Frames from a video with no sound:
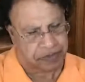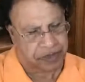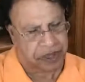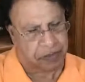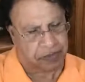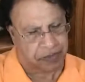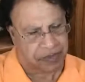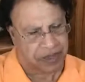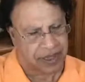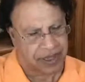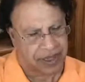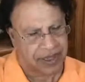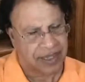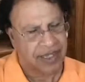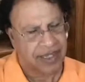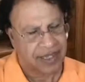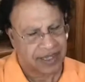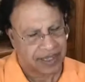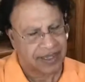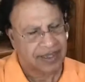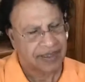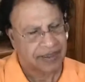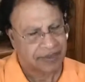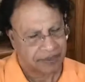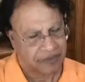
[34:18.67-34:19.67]
people
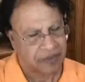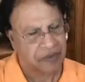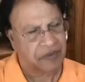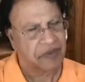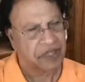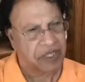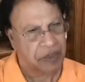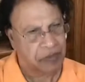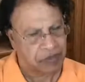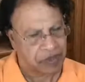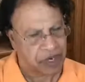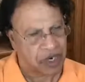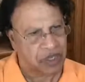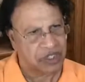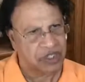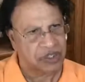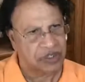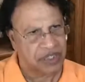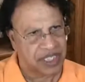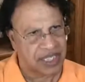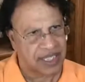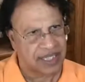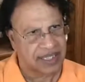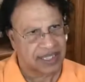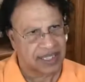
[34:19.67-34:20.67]
we brought
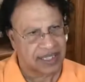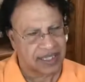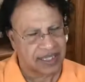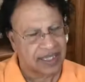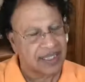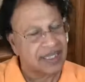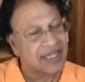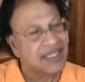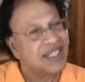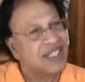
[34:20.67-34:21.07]
together,